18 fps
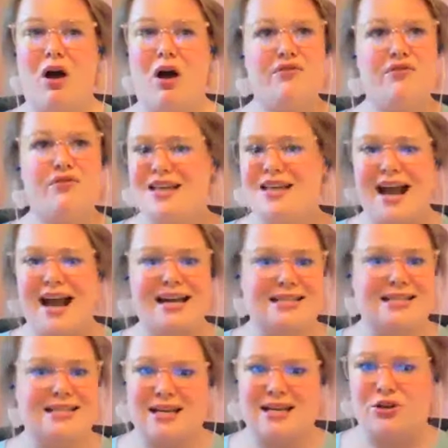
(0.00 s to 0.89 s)

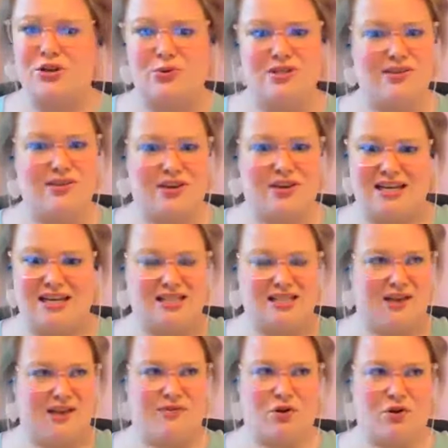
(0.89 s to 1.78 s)
size inclusivity and
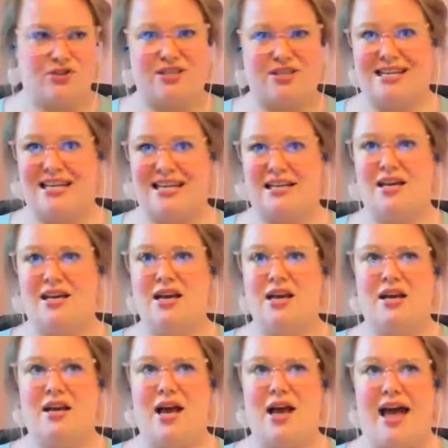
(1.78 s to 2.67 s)
diversity,
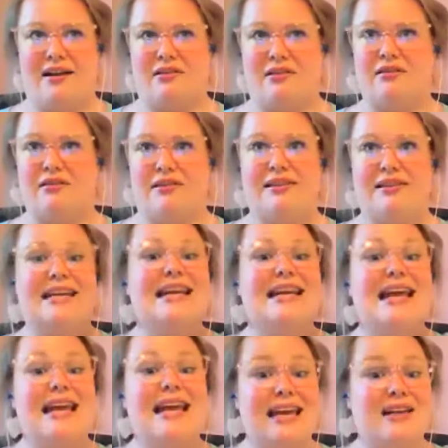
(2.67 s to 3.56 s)
and
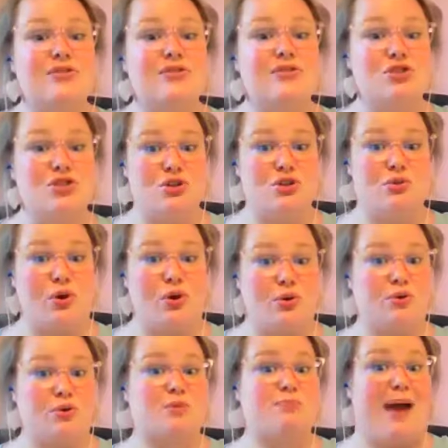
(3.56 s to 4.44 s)
leaning into
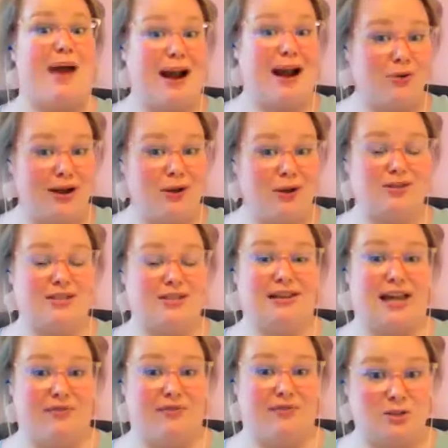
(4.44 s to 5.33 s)
those backgrounds and
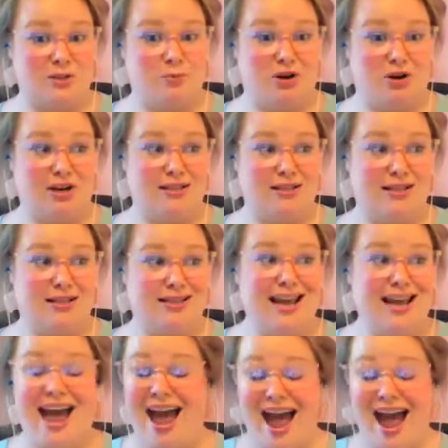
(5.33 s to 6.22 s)
life experiences.
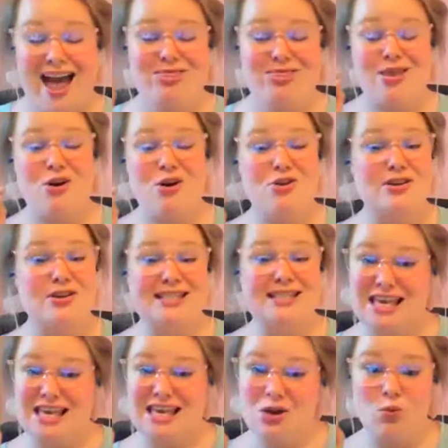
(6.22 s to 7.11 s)
And there
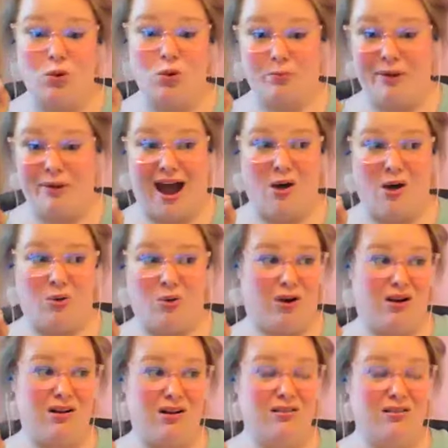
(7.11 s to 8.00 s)
is equal
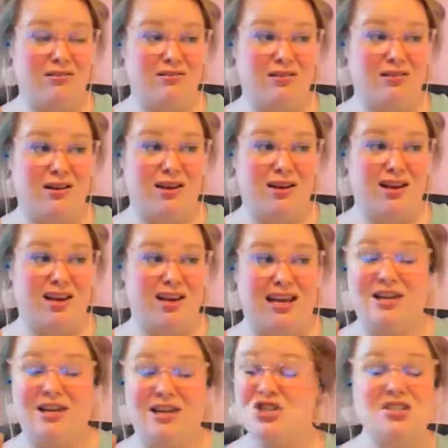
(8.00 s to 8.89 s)
power
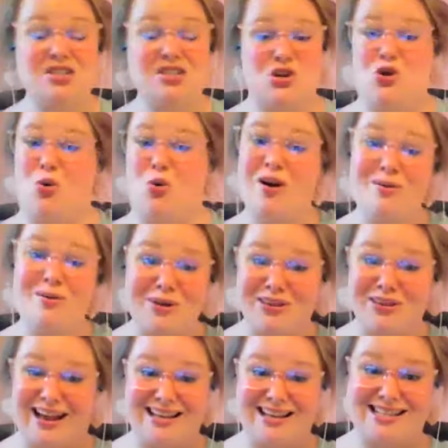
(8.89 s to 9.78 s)
in just
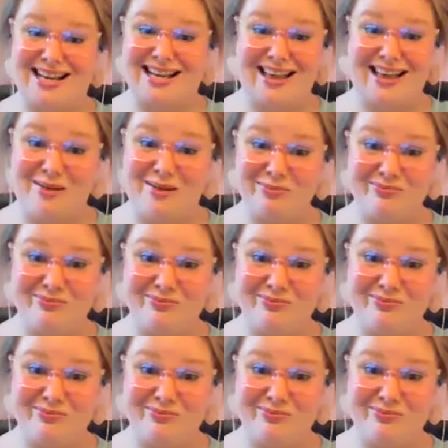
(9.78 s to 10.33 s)
normalizing them.